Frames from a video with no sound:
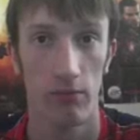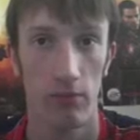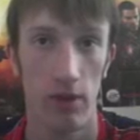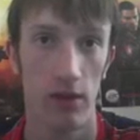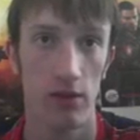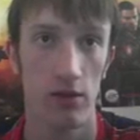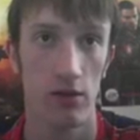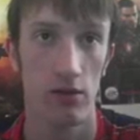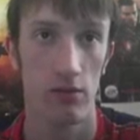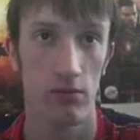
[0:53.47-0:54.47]

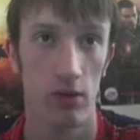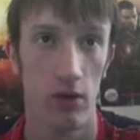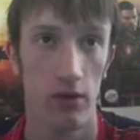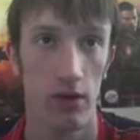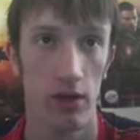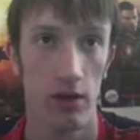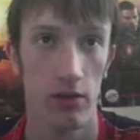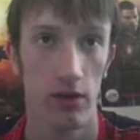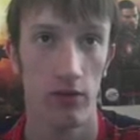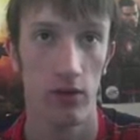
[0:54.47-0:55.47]
Mine's already
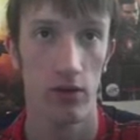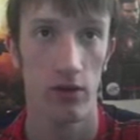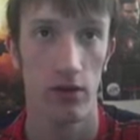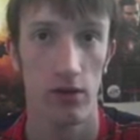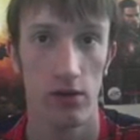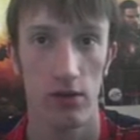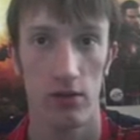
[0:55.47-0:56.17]
enabled, and I've already done this,